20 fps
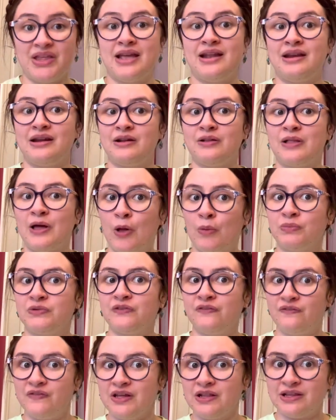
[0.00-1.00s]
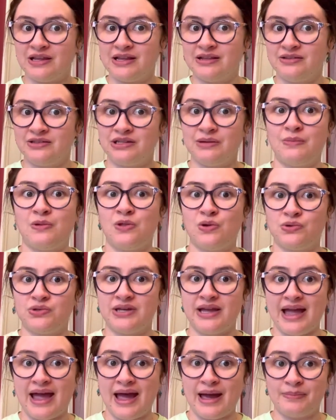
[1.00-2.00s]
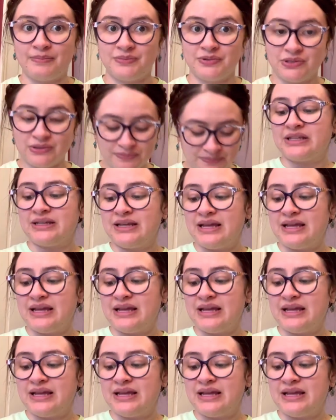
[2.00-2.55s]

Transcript: and it'll help fill in some of those gaps.